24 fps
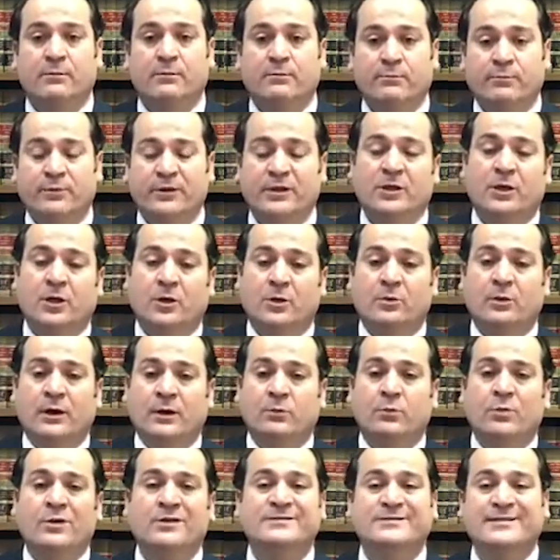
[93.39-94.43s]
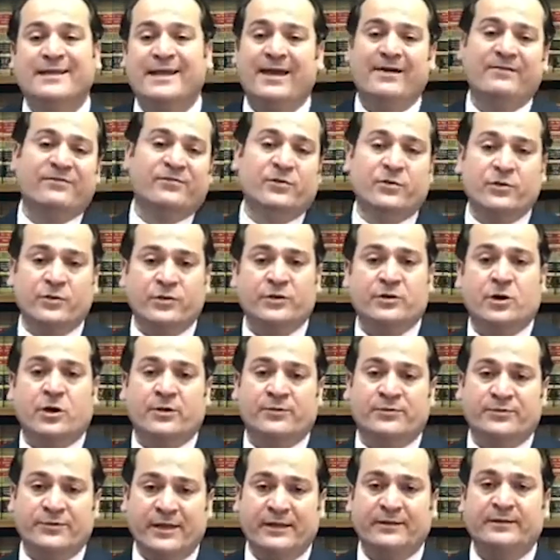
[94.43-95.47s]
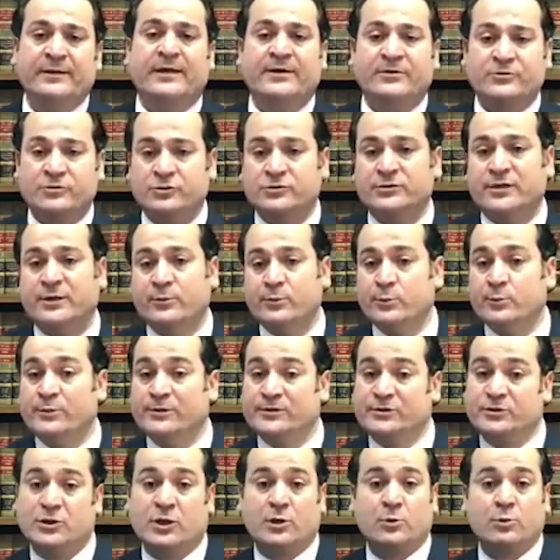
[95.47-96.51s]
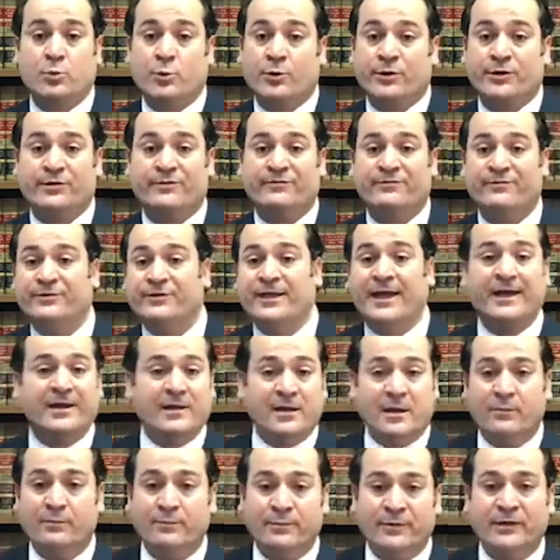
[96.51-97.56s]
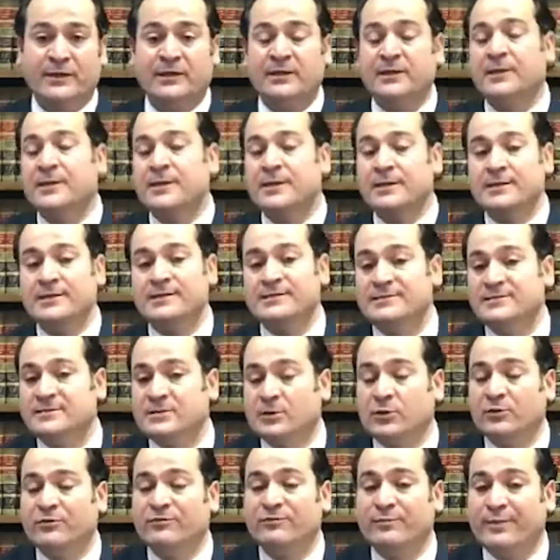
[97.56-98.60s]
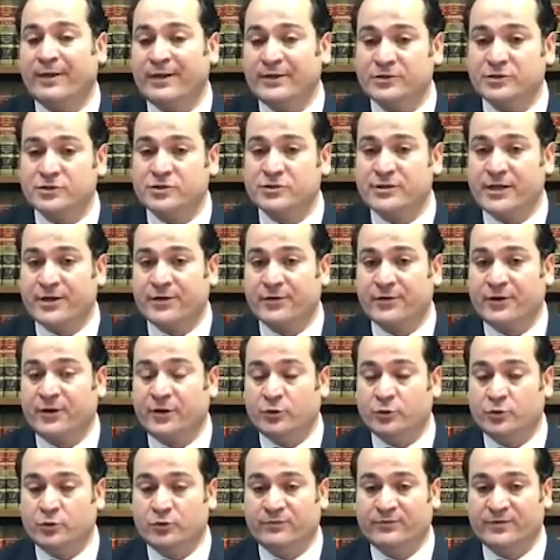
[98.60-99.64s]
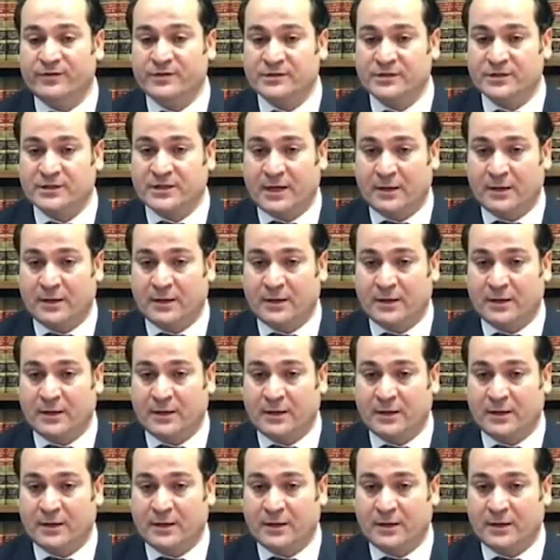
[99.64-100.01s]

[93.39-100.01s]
You know, once they have the green card, then actually they will be start working for that company instead of managing their E2 visa